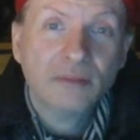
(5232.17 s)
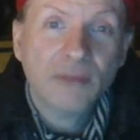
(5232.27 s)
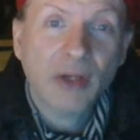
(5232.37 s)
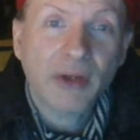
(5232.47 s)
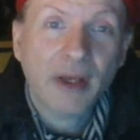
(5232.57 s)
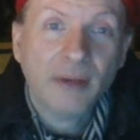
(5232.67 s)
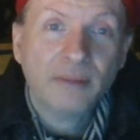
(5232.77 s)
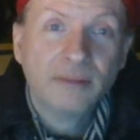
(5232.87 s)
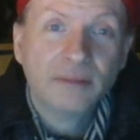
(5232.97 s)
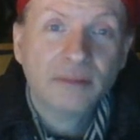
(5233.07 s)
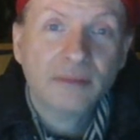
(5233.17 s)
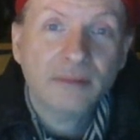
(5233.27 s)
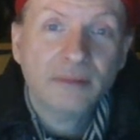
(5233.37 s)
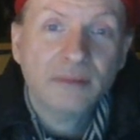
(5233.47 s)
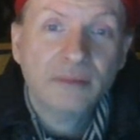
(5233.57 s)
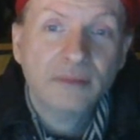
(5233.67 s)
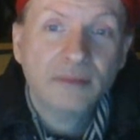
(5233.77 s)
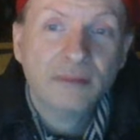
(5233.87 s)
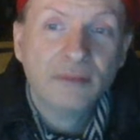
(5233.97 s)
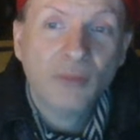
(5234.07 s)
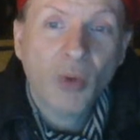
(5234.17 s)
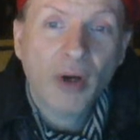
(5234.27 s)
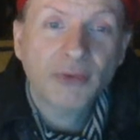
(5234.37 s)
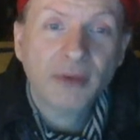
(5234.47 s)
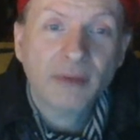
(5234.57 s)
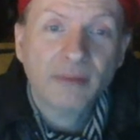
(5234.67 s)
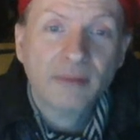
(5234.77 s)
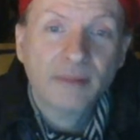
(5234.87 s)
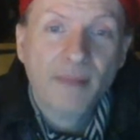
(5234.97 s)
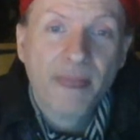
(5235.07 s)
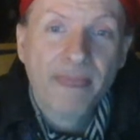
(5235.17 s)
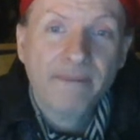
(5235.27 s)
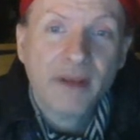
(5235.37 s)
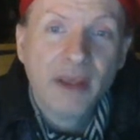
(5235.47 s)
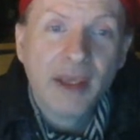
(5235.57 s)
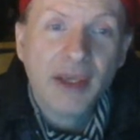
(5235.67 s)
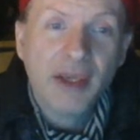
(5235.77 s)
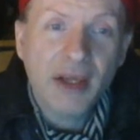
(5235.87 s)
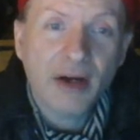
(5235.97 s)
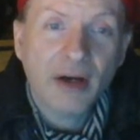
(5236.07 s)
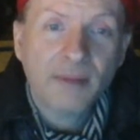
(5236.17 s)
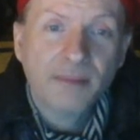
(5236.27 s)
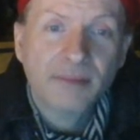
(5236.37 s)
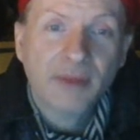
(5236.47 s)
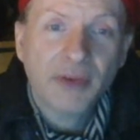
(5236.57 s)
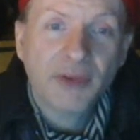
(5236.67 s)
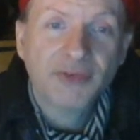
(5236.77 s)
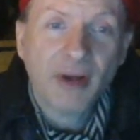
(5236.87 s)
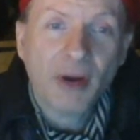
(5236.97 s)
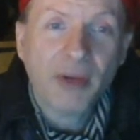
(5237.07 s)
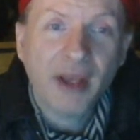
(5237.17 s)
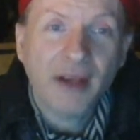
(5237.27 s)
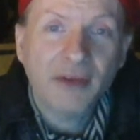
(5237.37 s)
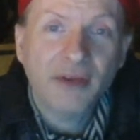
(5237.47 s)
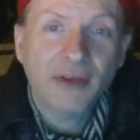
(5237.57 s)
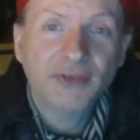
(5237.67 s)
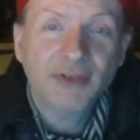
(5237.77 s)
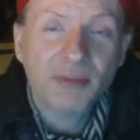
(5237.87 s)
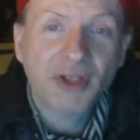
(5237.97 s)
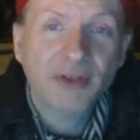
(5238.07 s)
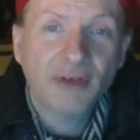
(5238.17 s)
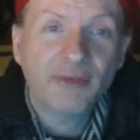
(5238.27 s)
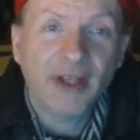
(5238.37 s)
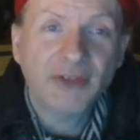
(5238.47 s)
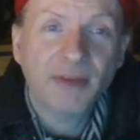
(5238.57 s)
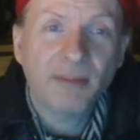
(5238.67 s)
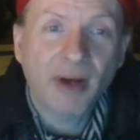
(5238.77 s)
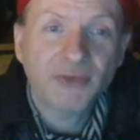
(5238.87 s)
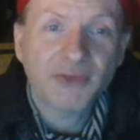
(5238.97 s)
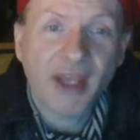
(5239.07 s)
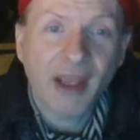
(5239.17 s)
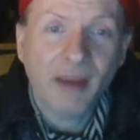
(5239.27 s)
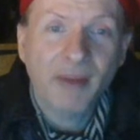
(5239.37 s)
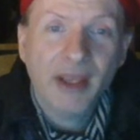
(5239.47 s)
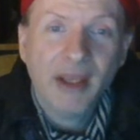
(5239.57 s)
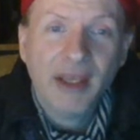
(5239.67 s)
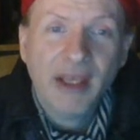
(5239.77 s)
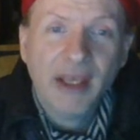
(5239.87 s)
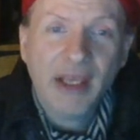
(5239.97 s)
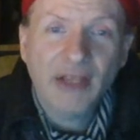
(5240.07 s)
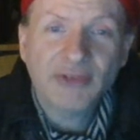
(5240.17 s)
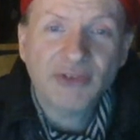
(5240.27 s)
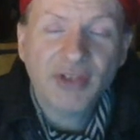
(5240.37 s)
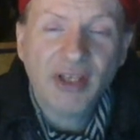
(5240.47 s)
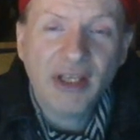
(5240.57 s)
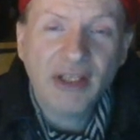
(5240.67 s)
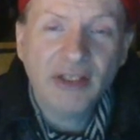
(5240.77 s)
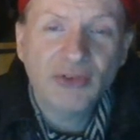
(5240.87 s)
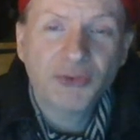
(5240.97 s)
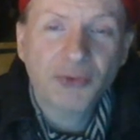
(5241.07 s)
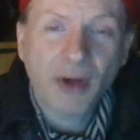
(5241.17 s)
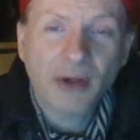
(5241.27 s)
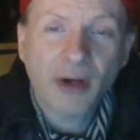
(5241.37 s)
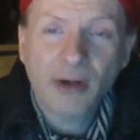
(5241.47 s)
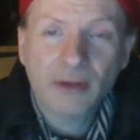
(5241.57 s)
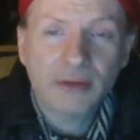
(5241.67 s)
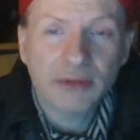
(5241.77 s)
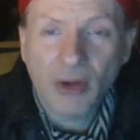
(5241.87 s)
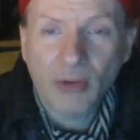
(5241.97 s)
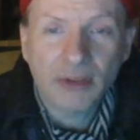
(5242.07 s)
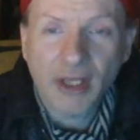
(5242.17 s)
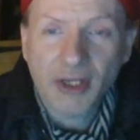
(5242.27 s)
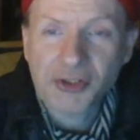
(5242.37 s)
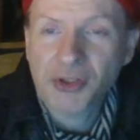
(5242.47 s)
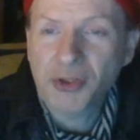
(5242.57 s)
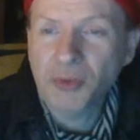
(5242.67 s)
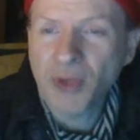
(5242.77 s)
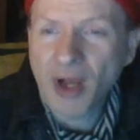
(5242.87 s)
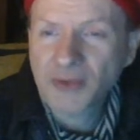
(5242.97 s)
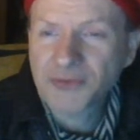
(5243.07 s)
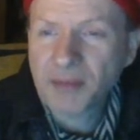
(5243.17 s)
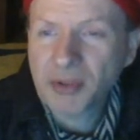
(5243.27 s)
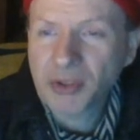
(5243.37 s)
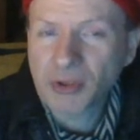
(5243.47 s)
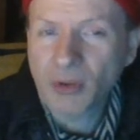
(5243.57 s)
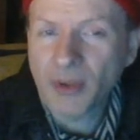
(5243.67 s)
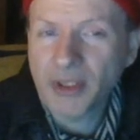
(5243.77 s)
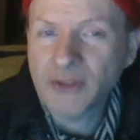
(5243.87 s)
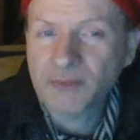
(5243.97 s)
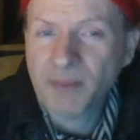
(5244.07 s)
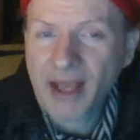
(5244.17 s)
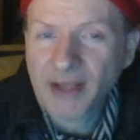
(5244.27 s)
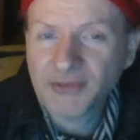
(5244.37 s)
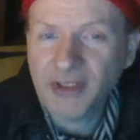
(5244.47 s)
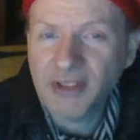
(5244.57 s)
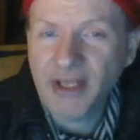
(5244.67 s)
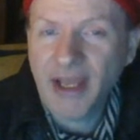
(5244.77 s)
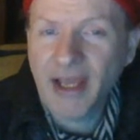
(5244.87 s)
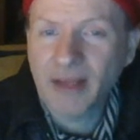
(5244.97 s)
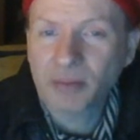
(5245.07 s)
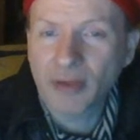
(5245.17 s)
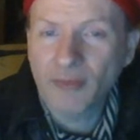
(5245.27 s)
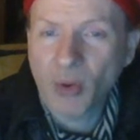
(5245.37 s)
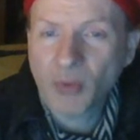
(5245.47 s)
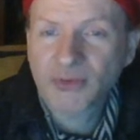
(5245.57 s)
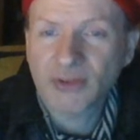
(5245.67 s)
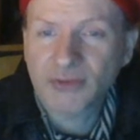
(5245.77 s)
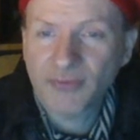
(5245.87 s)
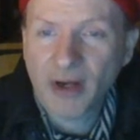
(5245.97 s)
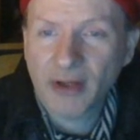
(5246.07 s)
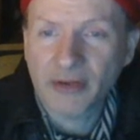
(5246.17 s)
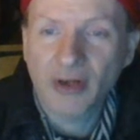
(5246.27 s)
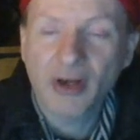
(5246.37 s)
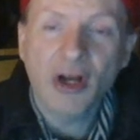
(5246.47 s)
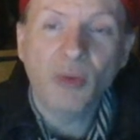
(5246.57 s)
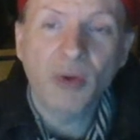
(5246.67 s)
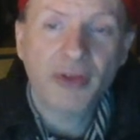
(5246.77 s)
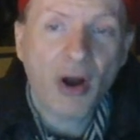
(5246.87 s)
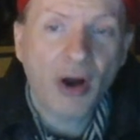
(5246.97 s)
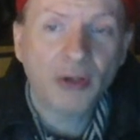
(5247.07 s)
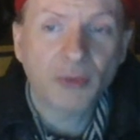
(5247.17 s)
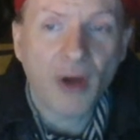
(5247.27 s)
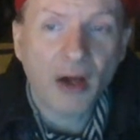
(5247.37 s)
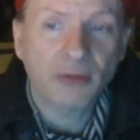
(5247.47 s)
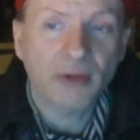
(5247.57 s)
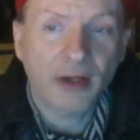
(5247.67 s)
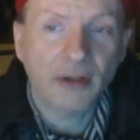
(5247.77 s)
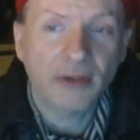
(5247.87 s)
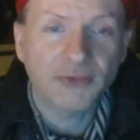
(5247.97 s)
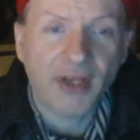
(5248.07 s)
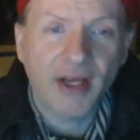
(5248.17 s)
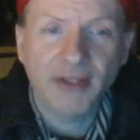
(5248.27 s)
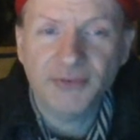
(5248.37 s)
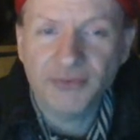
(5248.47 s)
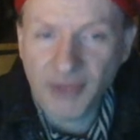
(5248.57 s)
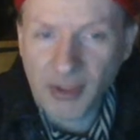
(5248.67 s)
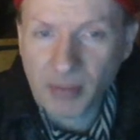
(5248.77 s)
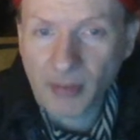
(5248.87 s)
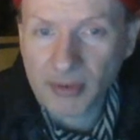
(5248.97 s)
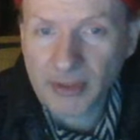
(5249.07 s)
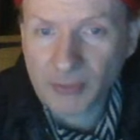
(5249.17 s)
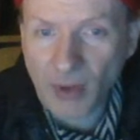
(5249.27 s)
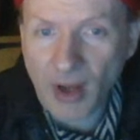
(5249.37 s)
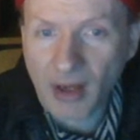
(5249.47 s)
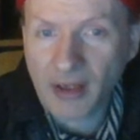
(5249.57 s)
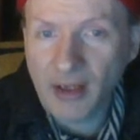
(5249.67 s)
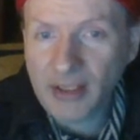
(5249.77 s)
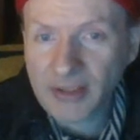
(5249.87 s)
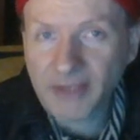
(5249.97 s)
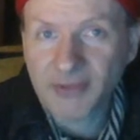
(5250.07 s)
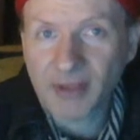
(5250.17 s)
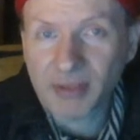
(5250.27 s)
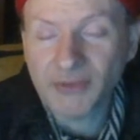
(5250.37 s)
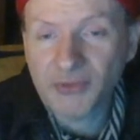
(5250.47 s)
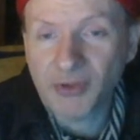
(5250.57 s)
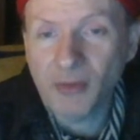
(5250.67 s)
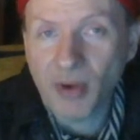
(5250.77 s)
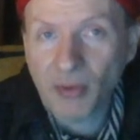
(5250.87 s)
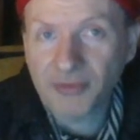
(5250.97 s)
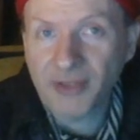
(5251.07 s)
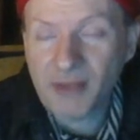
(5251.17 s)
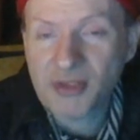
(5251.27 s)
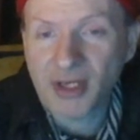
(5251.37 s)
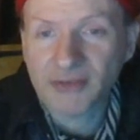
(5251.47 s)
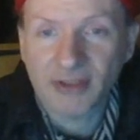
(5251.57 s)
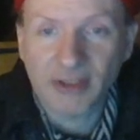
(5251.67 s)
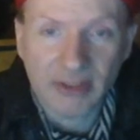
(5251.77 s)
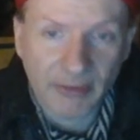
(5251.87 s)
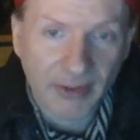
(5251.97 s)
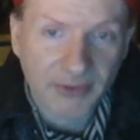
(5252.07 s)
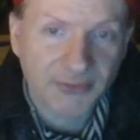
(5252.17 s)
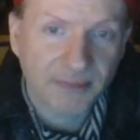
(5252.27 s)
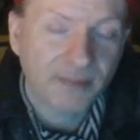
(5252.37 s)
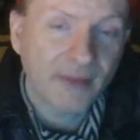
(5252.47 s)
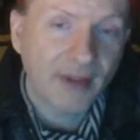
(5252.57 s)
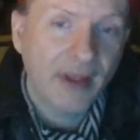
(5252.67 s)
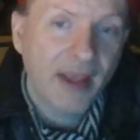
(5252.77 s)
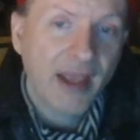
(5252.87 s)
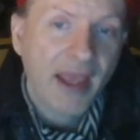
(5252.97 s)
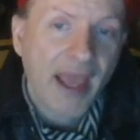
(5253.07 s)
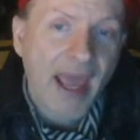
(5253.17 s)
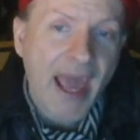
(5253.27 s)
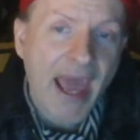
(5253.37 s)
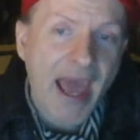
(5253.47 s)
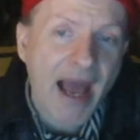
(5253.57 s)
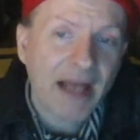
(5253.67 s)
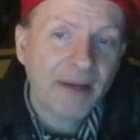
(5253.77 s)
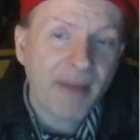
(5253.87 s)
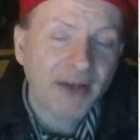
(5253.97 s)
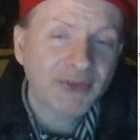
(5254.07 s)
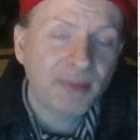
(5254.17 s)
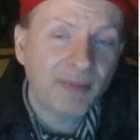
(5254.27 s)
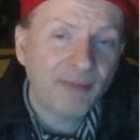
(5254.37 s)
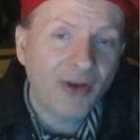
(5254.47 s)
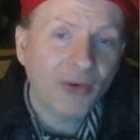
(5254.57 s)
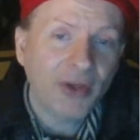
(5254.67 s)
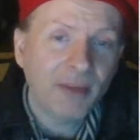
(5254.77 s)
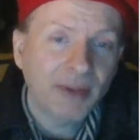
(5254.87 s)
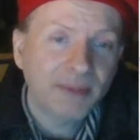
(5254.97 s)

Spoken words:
Okay. Where is it? Here, the subject of It's a Mug's Game is a teen drunkard or lush who knocks up a girl in his backseat and provokes his father with hard rock records, a Deep Purple and Rock, Led Zeppelin II, both name checked in the lyrics, at maximum volume.